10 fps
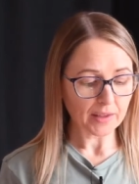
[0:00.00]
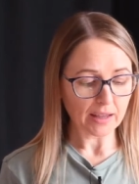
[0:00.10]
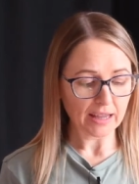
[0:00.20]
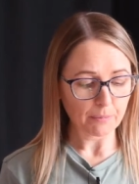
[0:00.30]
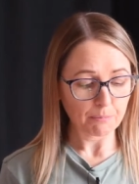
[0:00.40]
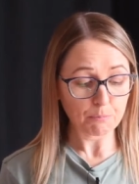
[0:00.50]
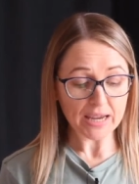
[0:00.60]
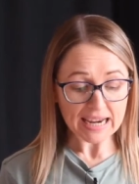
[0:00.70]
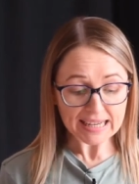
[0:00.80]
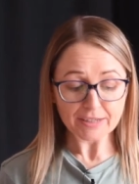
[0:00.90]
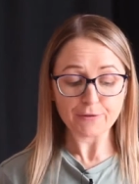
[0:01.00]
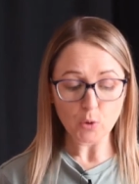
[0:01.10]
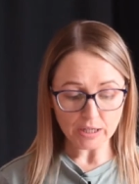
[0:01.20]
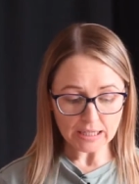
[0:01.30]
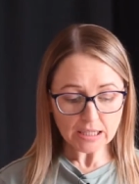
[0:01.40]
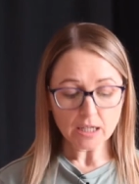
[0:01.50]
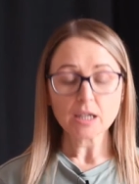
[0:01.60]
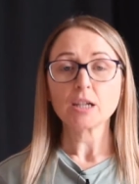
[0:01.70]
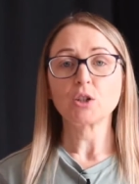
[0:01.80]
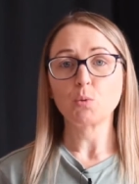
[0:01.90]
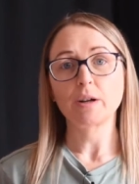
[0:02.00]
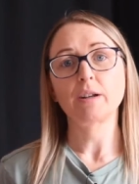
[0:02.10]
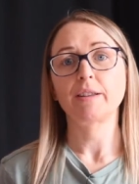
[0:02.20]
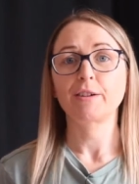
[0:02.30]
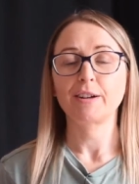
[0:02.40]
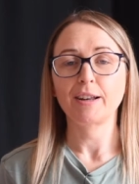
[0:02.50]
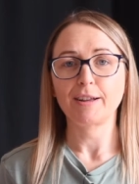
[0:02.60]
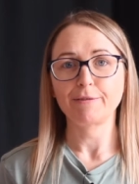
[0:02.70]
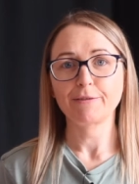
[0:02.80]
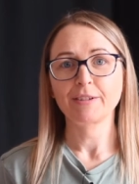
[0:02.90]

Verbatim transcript: Um, be devoted to one another in love.